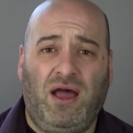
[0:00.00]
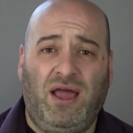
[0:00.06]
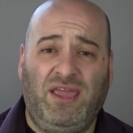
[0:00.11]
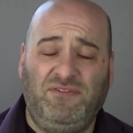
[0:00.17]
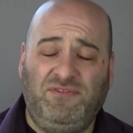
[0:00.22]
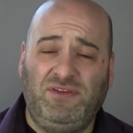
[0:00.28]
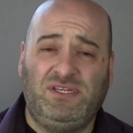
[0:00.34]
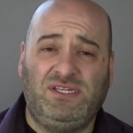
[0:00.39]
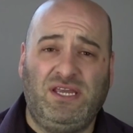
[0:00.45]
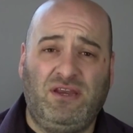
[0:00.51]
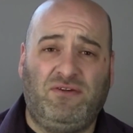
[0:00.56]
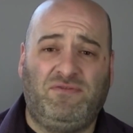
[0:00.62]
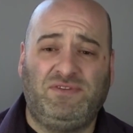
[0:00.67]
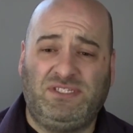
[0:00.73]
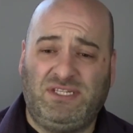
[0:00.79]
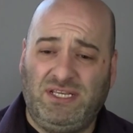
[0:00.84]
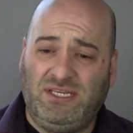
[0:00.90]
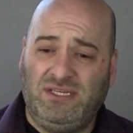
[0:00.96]
If you did,
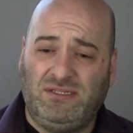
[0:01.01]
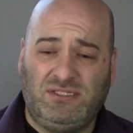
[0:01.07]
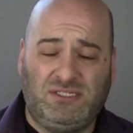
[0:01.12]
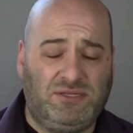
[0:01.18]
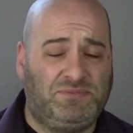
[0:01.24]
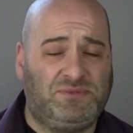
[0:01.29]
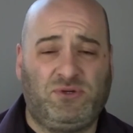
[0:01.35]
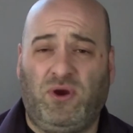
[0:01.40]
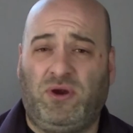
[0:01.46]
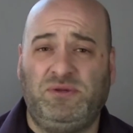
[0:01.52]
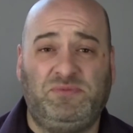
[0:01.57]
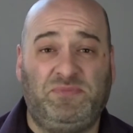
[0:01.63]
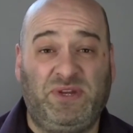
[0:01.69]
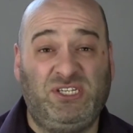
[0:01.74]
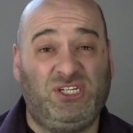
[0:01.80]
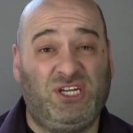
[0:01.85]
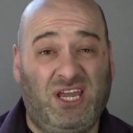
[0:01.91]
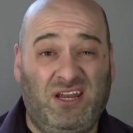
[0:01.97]
obviously subscribe to my
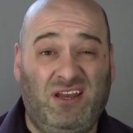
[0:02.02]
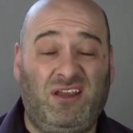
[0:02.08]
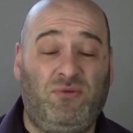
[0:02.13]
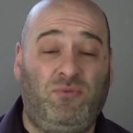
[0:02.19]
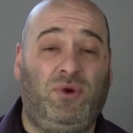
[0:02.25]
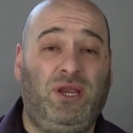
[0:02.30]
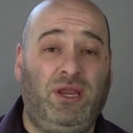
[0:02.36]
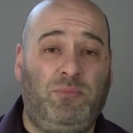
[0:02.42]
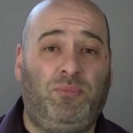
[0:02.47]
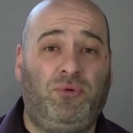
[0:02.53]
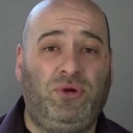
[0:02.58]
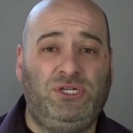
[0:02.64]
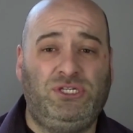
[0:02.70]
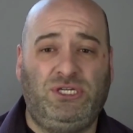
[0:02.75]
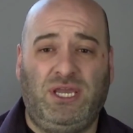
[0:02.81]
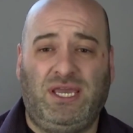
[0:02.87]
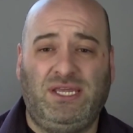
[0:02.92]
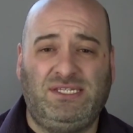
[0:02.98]
channel. I really
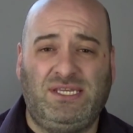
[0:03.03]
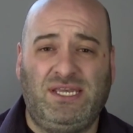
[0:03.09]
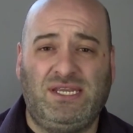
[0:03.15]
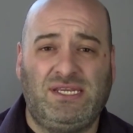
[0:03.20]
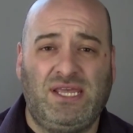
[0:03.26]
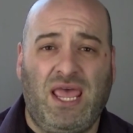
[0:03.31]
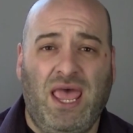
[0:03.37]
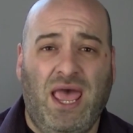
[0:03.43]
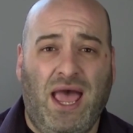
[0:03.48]
appreciate it.